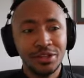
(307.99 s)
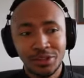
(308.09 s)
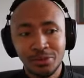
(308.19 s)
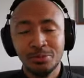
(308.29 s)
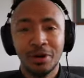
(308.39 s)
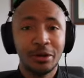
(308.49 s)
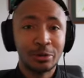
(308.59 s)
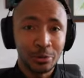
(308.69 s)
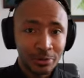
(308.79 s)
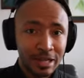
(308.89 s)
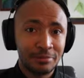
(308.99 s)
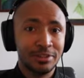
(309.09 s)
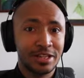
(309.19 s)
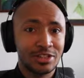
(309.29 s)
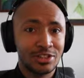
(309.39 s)
you want cooldown
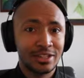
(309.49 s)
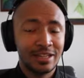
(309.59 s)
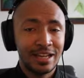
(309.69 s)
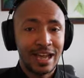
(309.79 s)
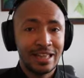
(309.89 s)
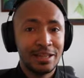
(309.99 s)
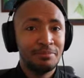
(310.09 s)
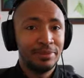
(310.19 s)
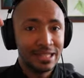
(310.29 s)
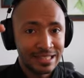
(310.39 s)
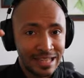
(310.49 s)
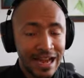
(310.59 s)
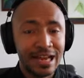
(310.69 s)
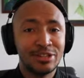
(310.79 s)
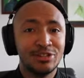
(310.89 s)
reduction, and then plus the
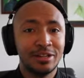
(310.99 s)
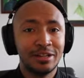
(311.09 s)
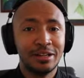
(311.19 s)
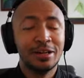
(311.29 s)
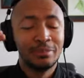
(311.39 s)
Hydra,